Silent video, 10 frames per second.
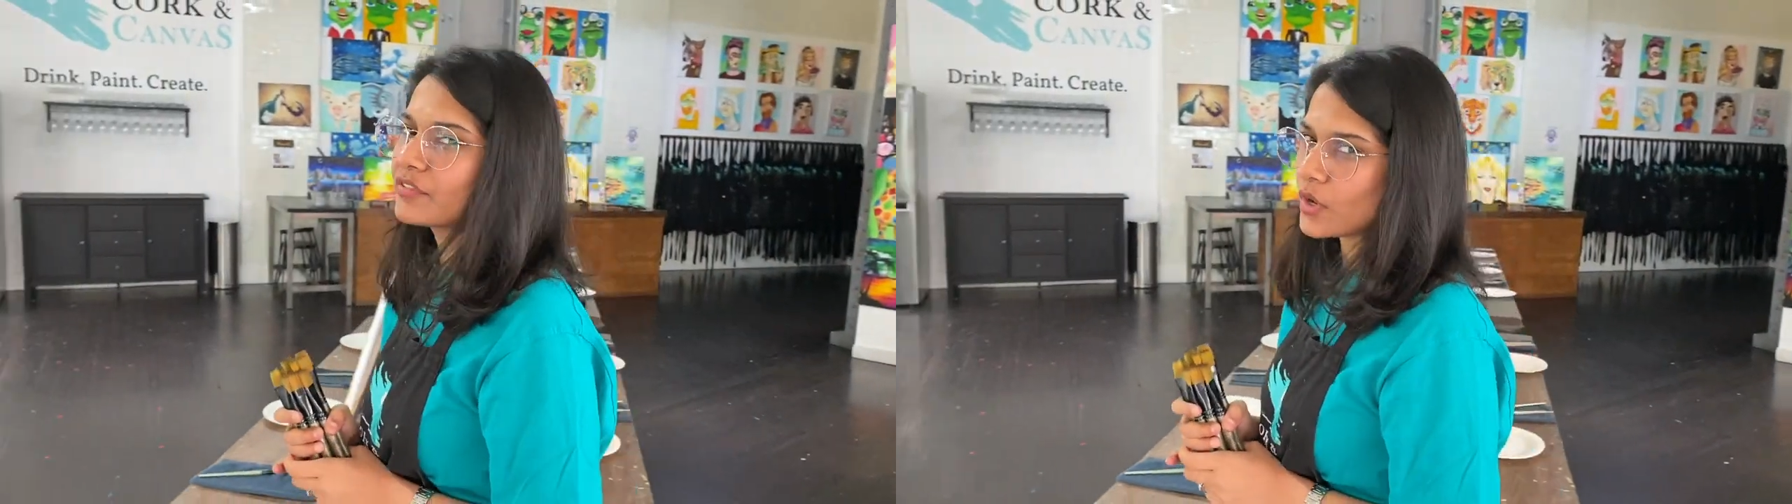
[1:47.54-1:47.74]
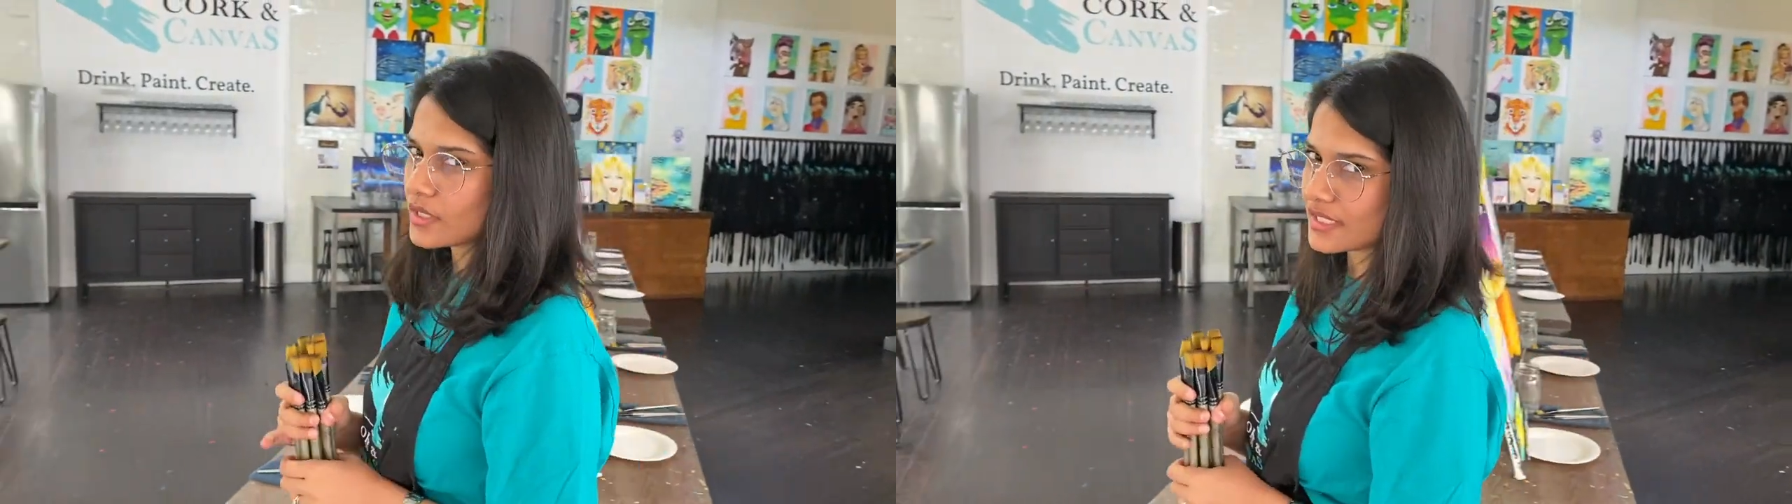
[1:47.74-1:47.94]

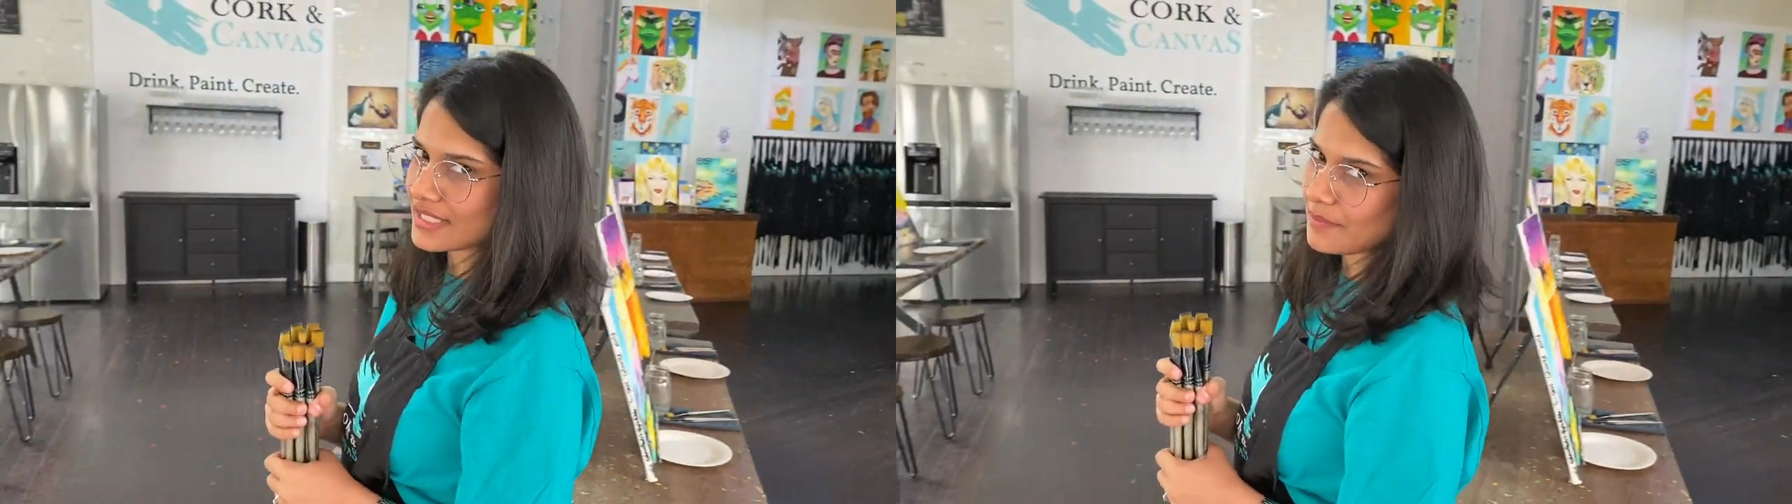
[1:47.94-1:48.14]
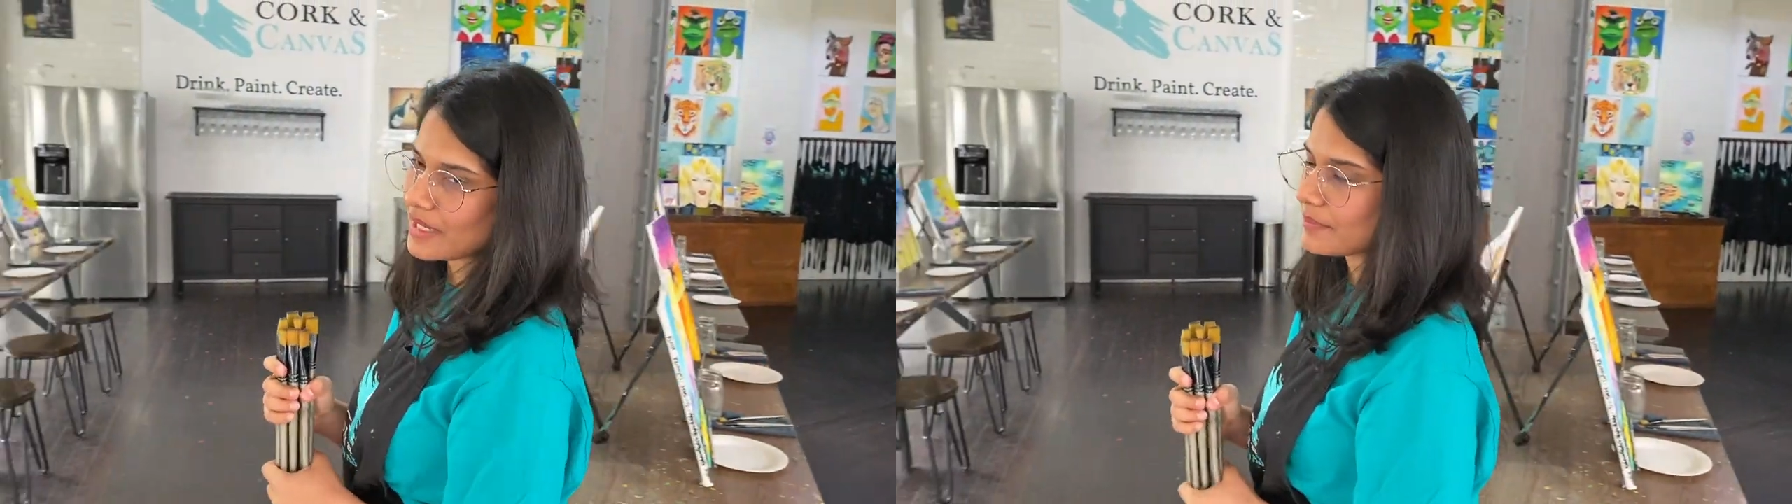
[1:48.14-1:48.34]
Of course, the
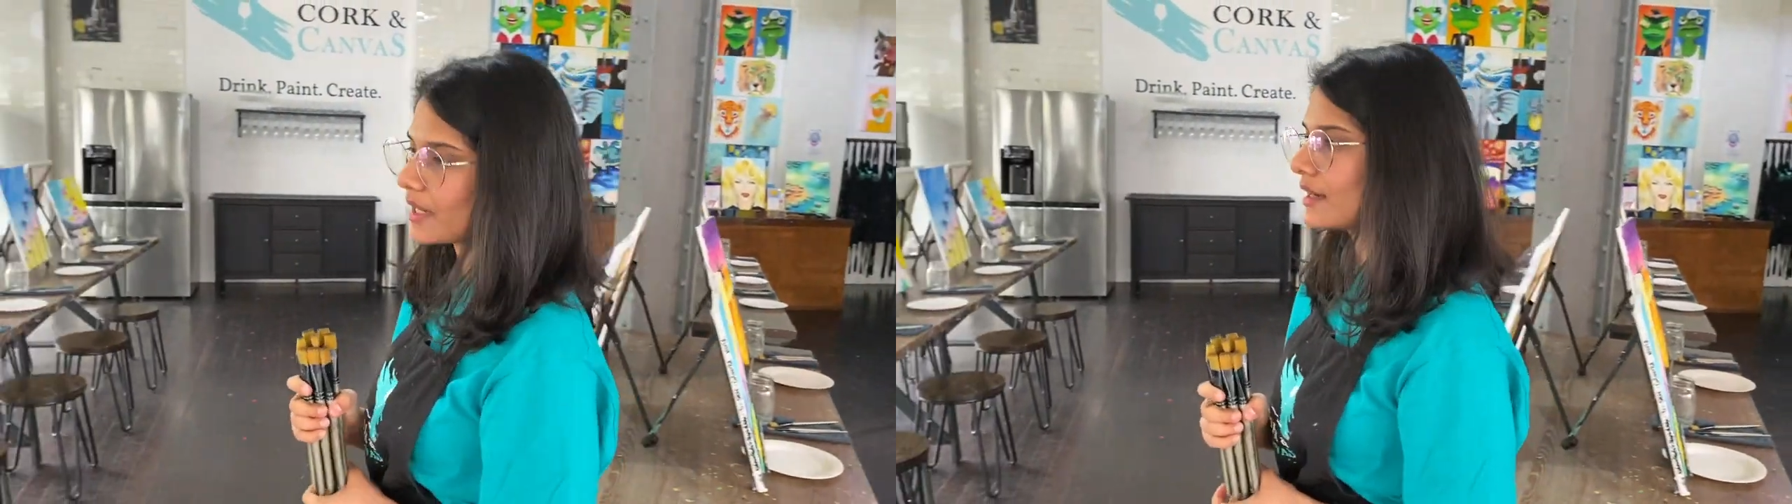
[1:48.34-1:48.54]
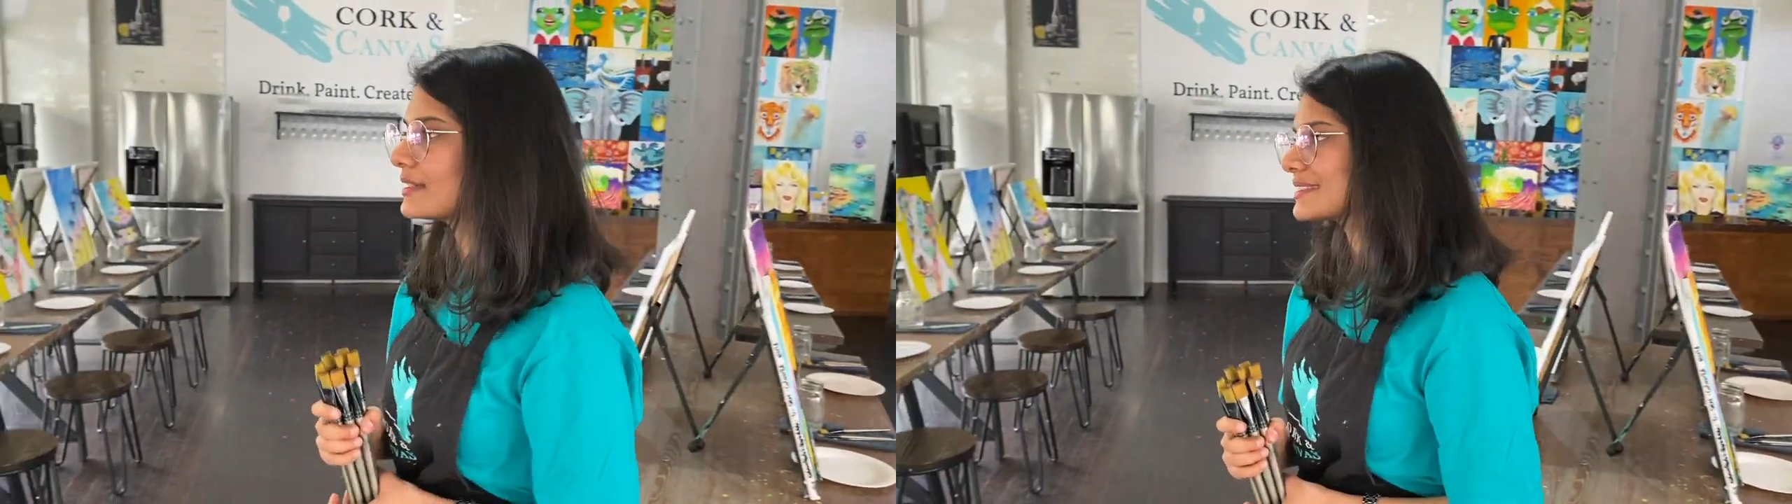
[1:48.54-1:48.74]
sipping
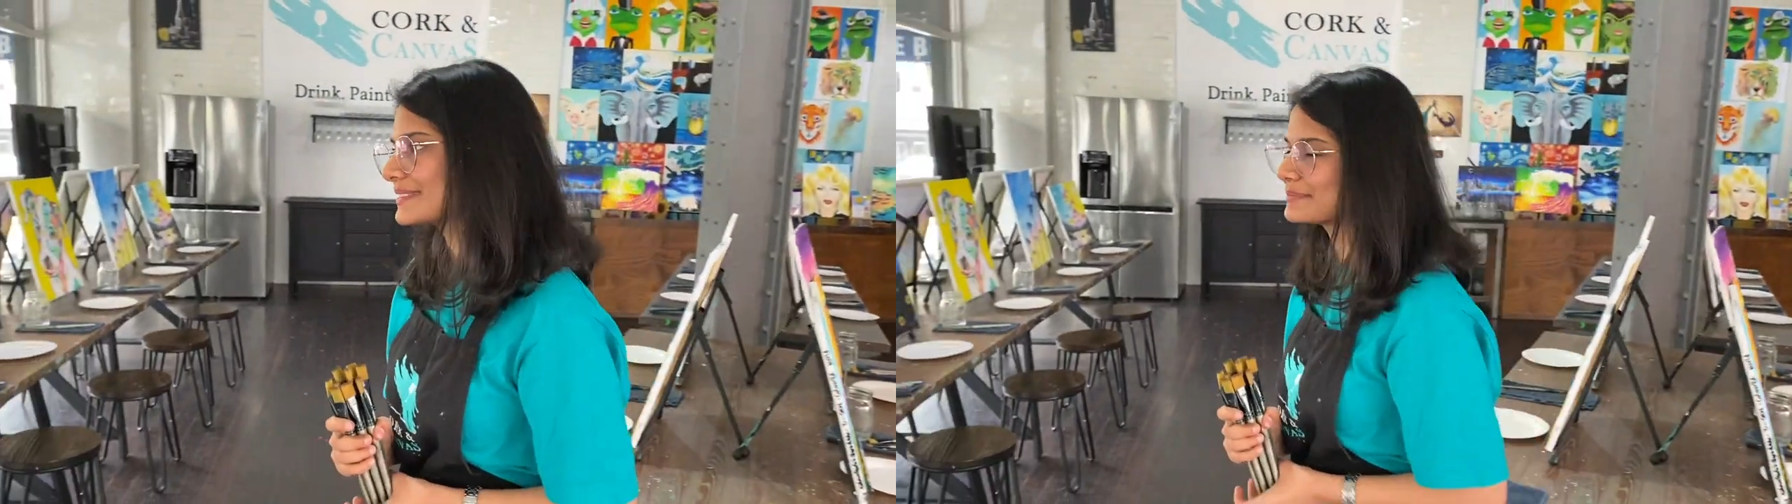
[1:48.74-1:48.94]
part.